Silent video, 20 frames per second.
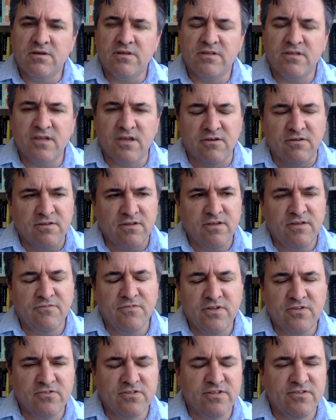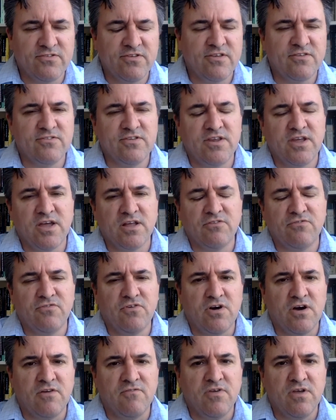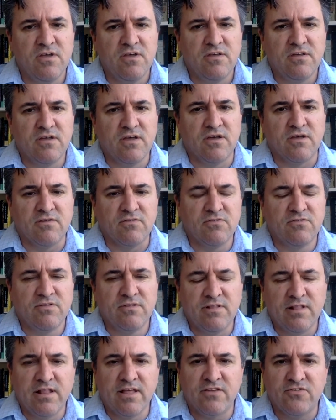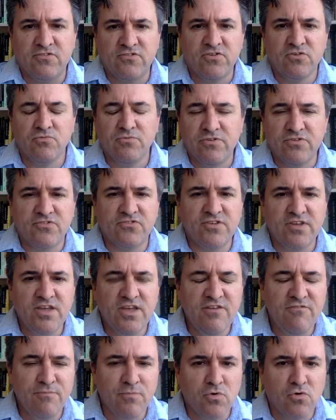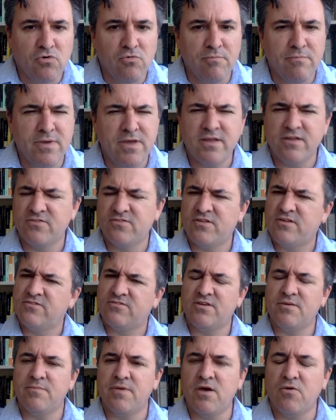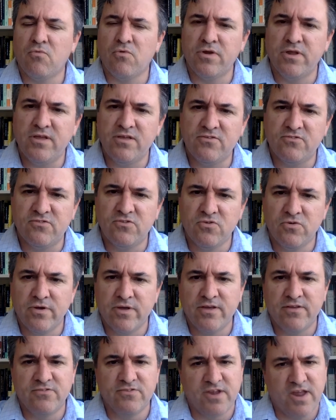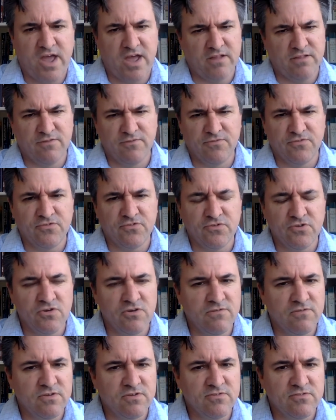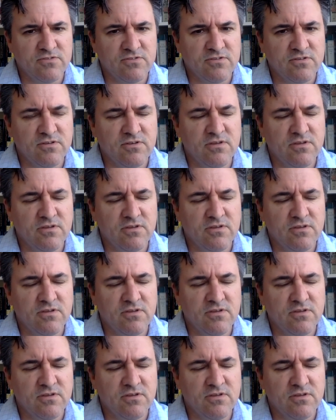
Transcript: You know, he eventually says in Act 5, you know, lest she'll deceive more men, as though somehow what he is doing is an act of service.